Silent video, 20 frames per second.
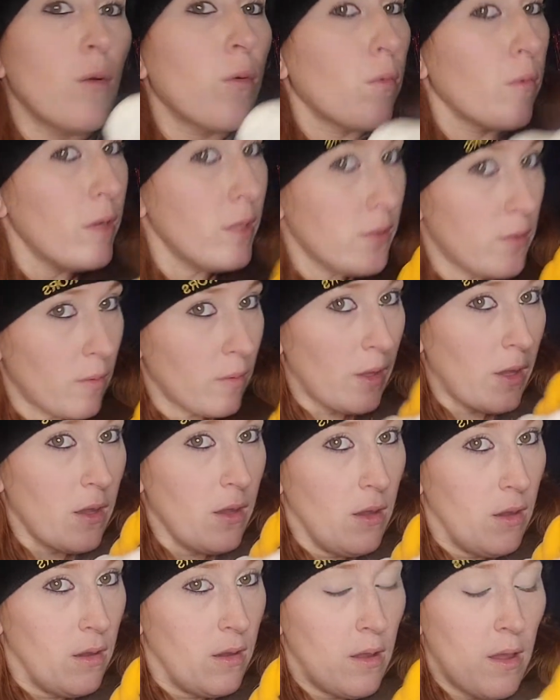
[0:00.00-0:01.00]

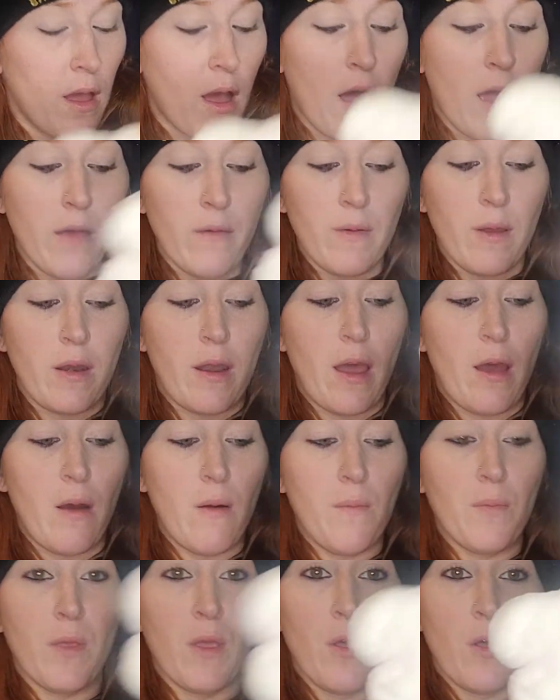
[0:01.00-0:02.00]
recently, I found out
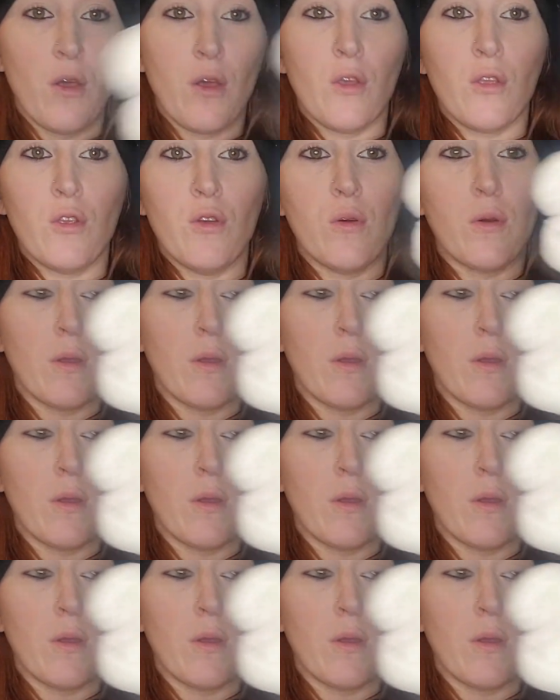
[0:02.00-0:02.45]
you